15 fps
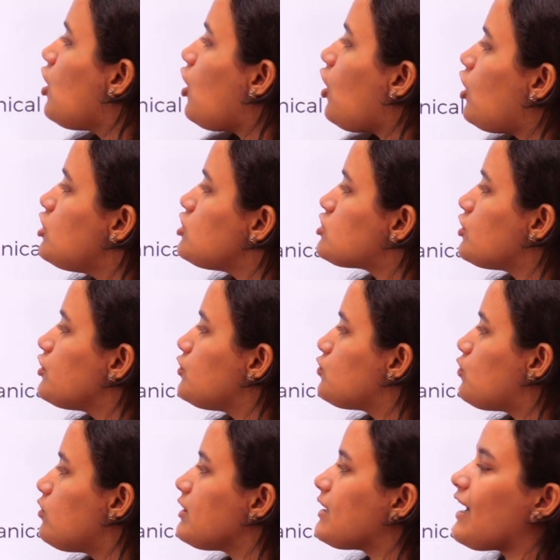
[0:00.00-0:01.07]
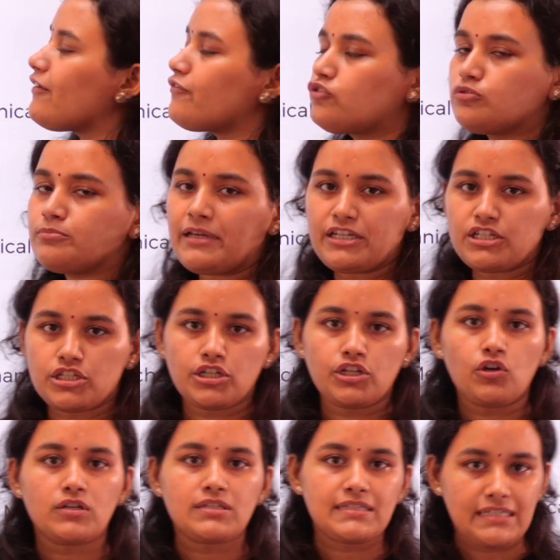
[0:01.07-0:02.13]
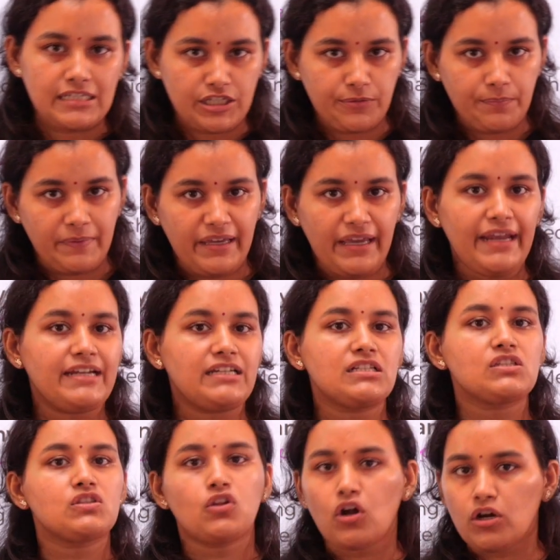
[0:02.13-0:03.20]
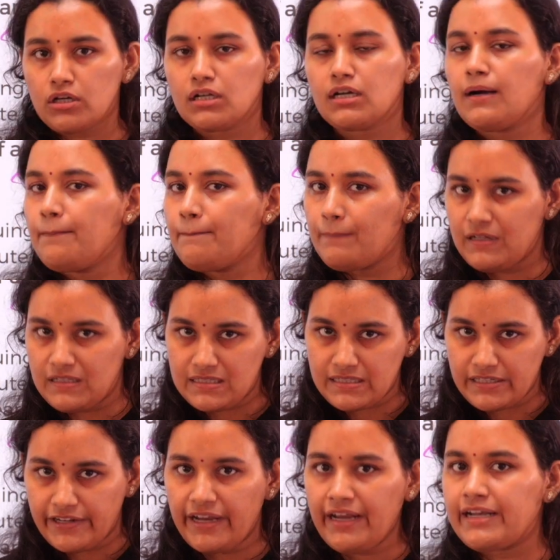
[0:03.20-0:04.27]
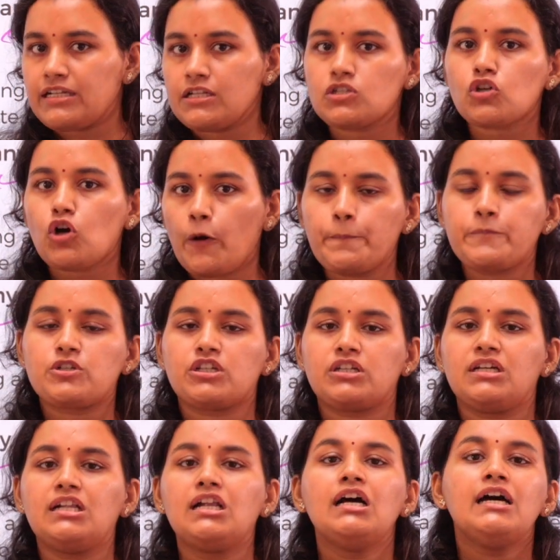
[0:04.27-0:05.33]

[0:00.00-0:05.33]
Also, you don't have to mention your CGPA. It is not compulsory. It is optional.